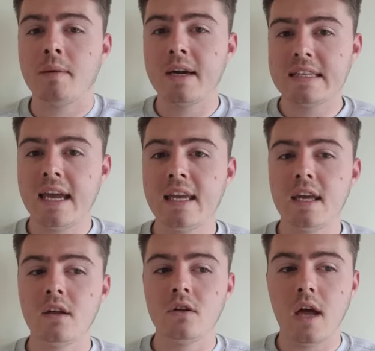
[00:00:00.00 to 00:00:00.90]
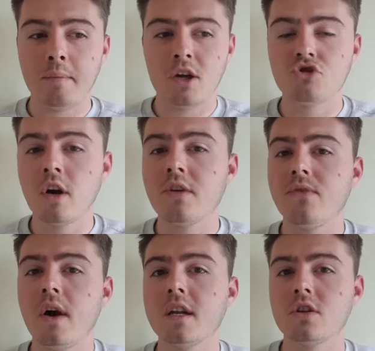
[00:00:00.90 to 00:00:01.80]
Am I trying to
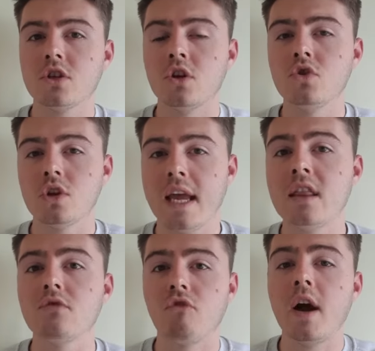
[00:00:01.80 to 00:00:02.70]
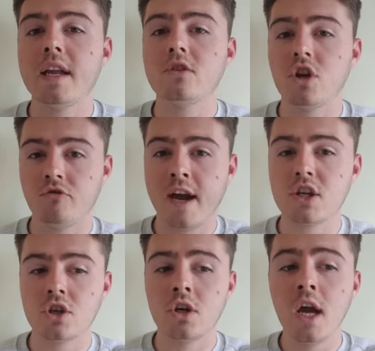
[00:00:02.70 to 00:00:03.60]
find the solution in the right
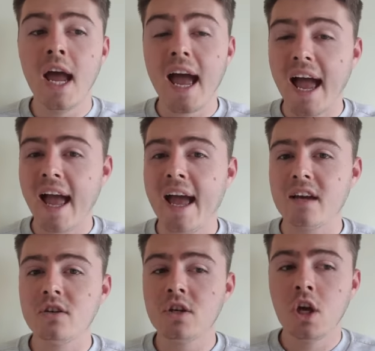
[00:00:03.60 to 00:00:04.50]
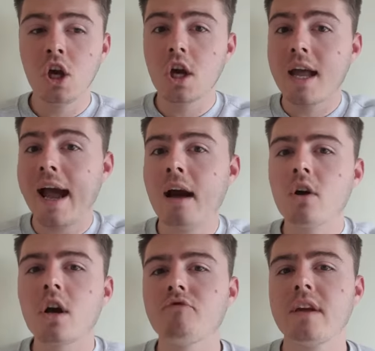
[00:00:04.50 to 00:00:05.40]
direction? And how
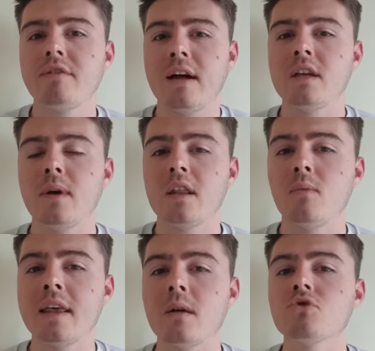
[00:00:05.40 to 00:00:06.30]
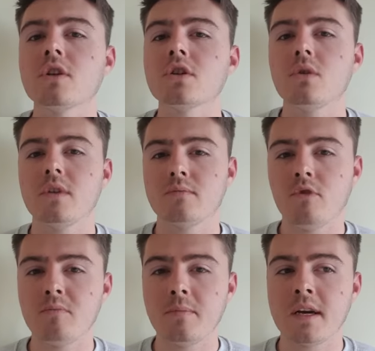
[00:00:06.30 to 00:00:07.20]
can I reevaluate the way that I'm trying to solve this
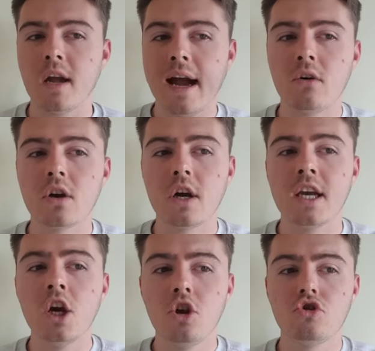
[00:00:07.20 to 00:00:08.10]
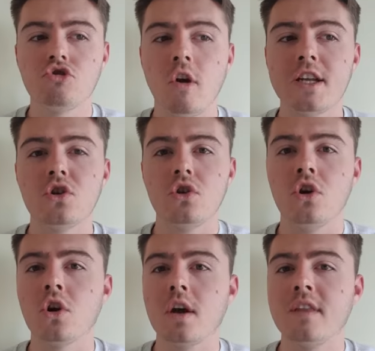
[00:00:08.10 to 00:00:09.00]
problem? And how can I try to
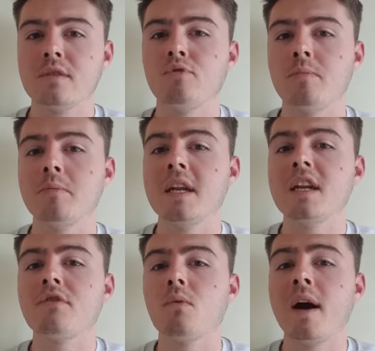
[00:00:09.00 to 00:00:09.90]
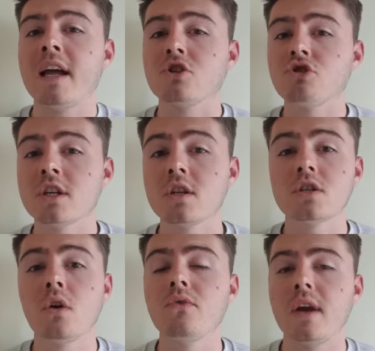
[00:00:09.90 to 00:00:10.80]
look at this problem in a different way and try to
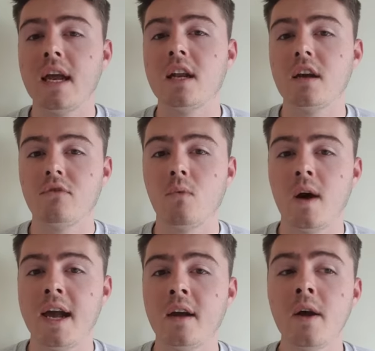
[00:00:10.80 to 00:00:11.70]
solve it in a different way?